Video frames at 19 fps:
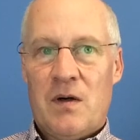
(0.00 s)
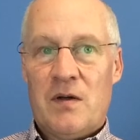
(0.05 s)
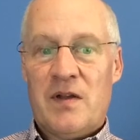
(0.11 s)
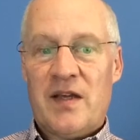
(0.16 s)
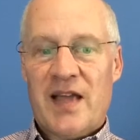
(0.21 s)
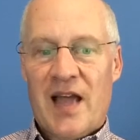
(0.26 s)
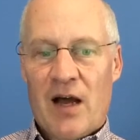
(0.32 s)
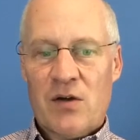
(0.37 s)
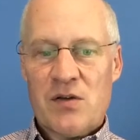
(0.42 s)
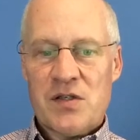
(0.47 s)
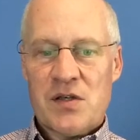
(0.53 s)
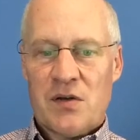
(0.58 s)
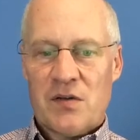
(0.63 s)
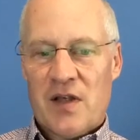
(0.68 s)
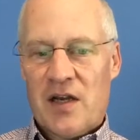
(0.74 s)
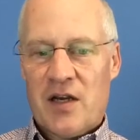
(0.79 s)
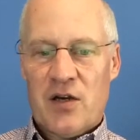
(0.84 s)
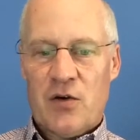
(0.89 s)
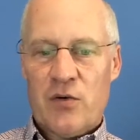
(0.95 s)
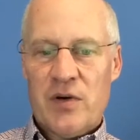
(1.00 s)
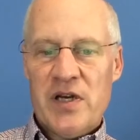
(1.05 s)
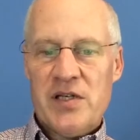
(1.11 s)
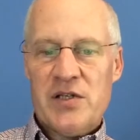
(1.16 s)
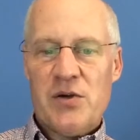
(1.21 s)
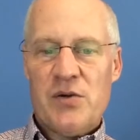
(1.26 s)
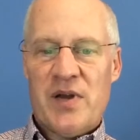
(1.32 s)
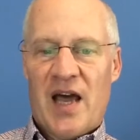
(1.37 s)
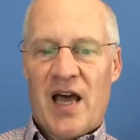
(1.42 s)
The council then
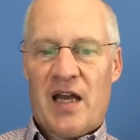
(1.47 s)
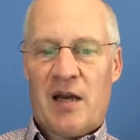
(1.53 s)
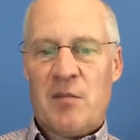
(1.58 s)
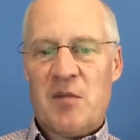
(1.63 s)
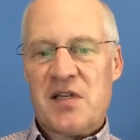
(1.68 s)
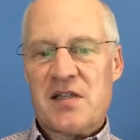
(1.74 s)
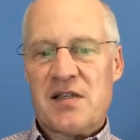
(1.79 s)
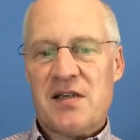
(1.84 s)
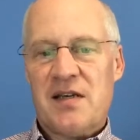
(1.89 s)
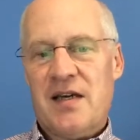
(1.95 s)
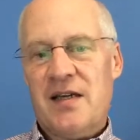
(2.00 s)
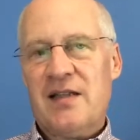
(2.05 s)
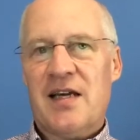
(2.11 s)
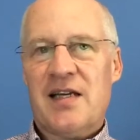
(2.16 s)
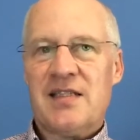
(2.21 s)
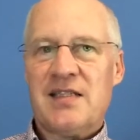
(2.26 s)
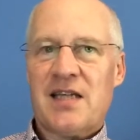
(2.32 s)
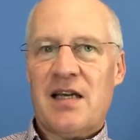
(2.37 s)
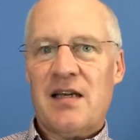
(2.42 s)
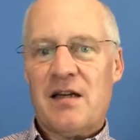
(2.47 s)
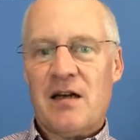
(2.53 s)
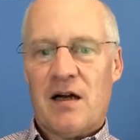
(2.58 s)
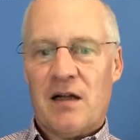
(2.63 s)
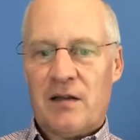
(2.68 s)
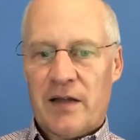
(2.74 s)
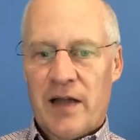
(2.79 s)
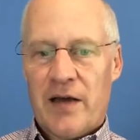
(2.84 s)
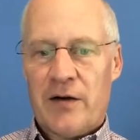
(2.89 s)
agrees unanimously, and they send
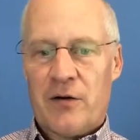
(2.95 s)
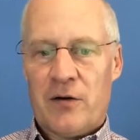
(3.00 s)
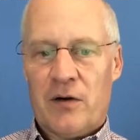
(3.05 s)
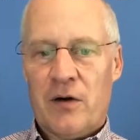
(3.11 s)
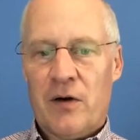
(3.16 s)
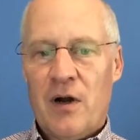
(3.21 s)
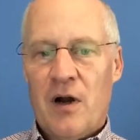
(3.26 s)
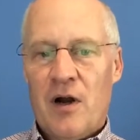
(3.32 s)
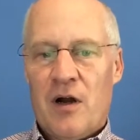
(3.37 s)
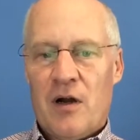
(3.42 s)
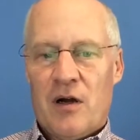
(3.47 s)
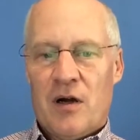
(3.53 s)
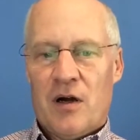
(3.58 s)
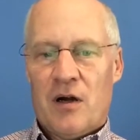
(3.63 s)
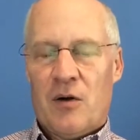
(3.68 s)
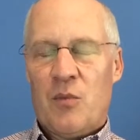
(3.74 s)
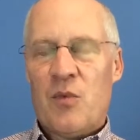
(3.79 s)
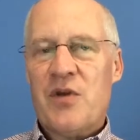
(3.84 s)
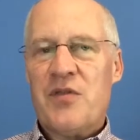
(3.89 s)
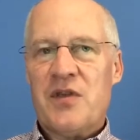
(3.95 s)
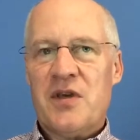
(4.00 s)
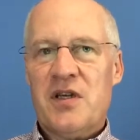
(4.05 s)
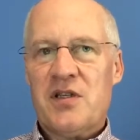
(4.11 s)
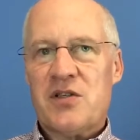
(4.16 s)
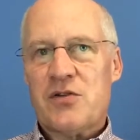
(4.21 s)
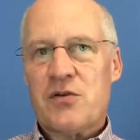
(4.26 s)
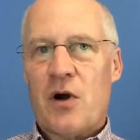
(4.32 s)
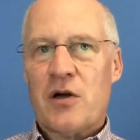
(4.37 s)
a letter with
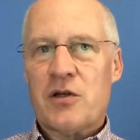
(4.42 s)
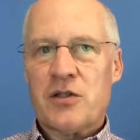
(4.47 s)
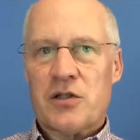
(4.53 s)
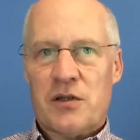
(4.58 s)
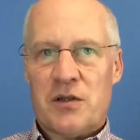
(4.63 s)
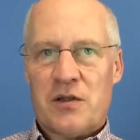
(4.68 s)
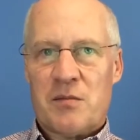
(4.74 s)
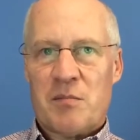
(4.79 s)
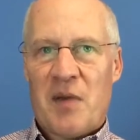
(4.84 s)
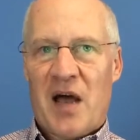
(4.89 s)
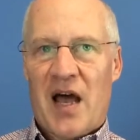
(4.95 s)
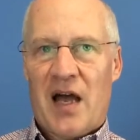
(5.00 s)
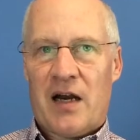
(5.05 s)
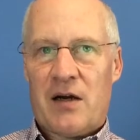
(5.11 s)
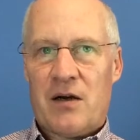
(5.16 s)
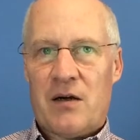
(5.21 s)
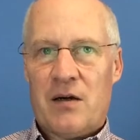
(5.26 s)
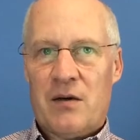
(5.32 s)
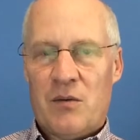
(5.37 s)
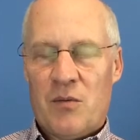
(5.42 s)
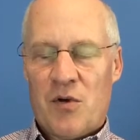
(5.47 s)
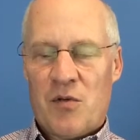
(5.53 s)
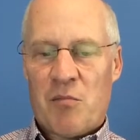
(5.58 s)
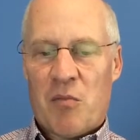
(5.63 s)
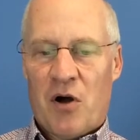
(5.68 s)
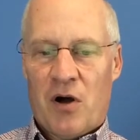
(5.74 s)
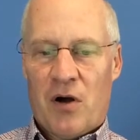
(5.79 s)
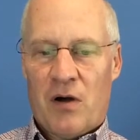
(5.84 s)
instructions back with
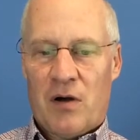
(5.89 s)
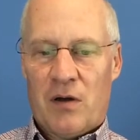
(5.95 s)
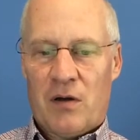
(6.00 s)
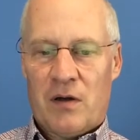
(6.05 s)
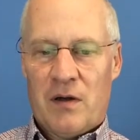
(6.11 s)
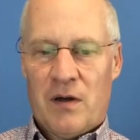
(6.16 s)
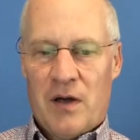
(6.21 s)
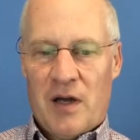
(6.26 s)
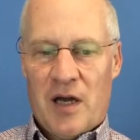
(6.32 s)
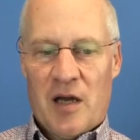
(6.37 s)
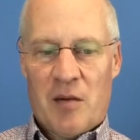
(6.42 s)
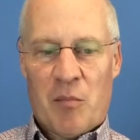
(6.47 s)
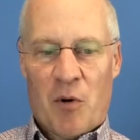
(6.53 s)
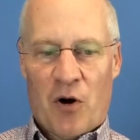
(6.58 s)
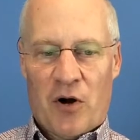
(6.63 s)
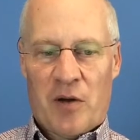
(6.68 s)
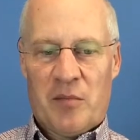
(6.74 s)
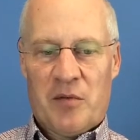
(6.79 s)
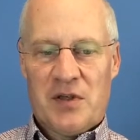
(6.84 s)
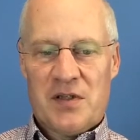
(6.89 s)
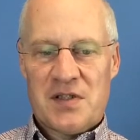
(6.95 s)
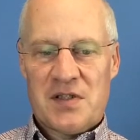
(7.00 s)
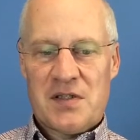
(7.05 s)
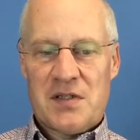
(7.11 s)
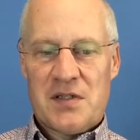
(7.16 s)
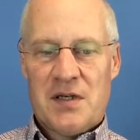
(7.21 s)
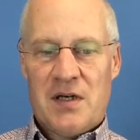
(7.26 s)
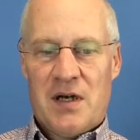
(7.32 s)
Paul and
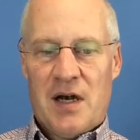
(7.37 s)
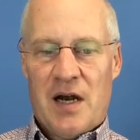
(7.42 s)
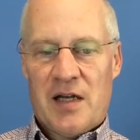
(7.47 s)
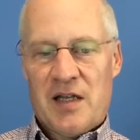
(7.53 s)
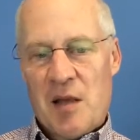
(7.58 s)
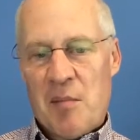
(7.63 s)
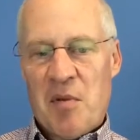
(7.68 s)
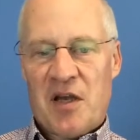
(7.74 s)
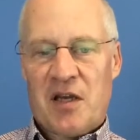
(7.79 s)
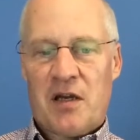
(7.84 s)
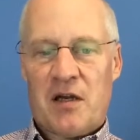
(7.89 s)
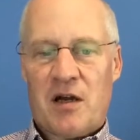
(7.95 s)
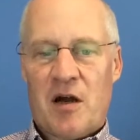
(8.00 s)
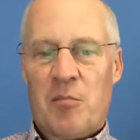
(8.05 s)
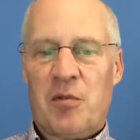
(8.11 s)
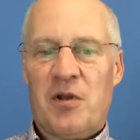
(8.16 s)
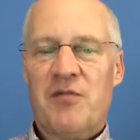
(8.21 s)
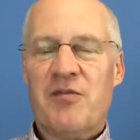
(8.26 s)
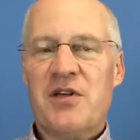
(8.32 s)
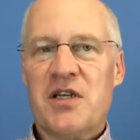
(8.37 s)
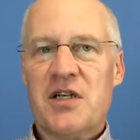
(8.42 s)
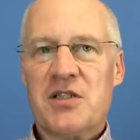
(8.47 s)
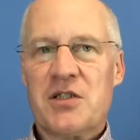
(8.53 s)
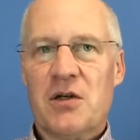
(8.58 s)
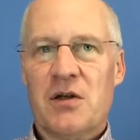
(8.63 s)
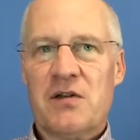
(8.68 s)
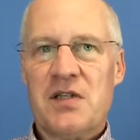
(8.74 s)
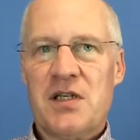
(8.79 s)
Barnabas. And they pick a couple of
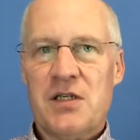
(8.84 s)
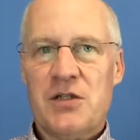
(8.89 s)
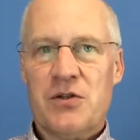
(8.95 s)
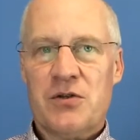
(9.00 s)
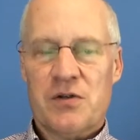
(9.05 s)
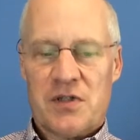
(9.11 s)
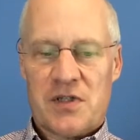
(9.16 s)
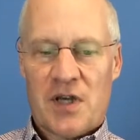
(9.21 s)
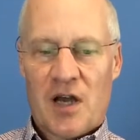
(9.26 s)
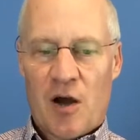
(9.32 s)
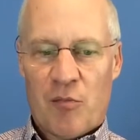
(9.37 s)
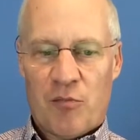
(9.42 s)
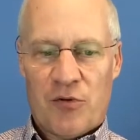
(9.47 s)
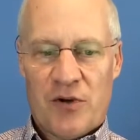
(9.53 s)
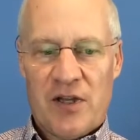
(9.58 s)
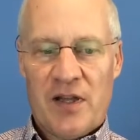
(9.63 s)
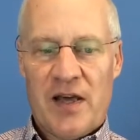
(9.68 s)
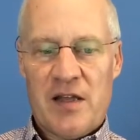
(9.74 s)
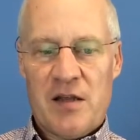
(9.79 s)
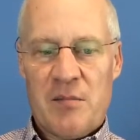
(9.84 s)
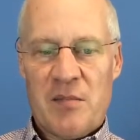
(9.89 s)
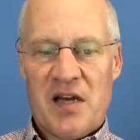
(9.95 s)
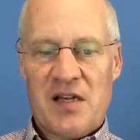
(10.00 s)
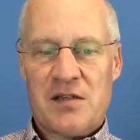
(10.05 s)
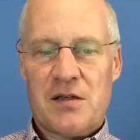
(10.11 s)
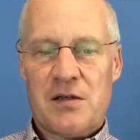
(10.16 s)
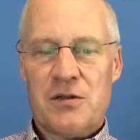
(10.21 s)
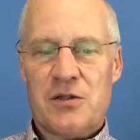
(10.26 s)
additional teachers to help relay the
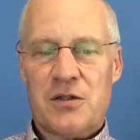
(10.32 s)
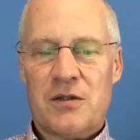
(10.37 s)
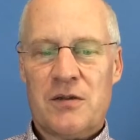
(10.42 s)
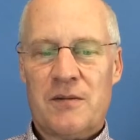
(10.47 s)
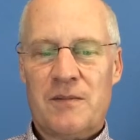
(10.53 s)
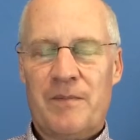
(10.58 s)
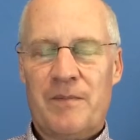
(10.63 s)
message.